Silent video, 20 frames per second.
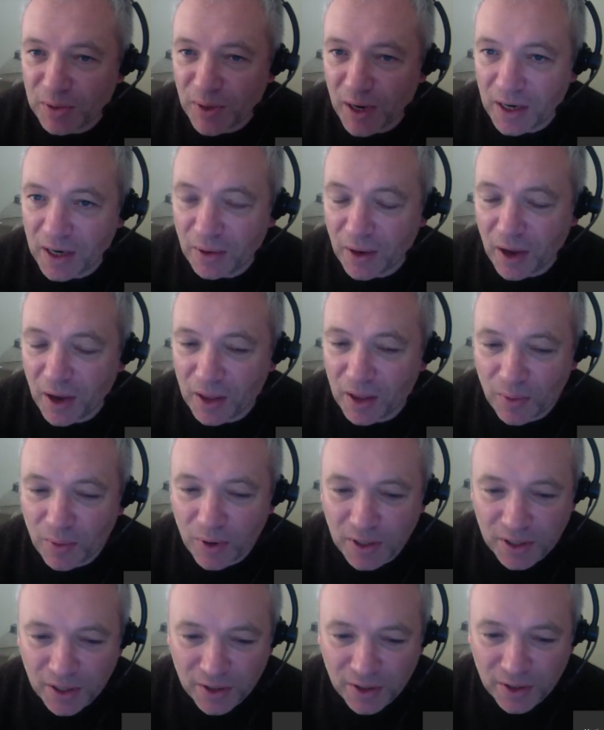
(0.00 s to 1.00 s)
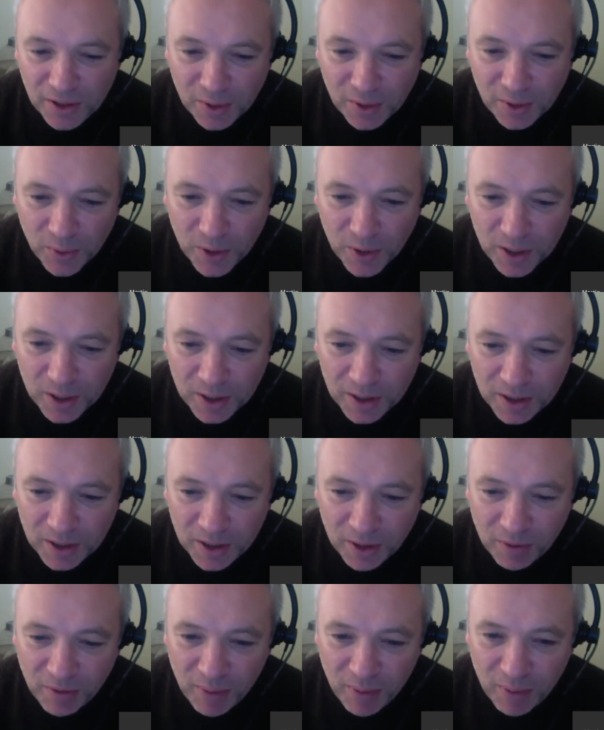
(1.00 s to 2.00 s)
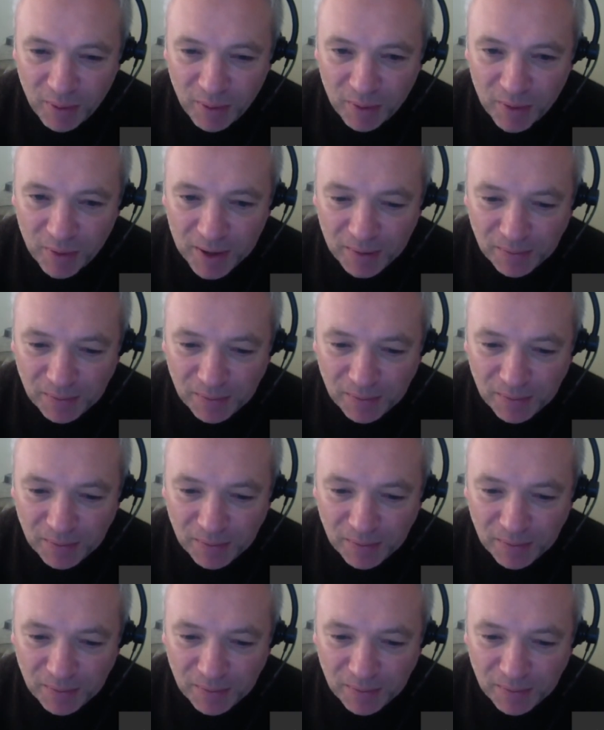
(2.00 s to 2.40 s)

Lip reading: Or otherwise, I think we can wrap up there.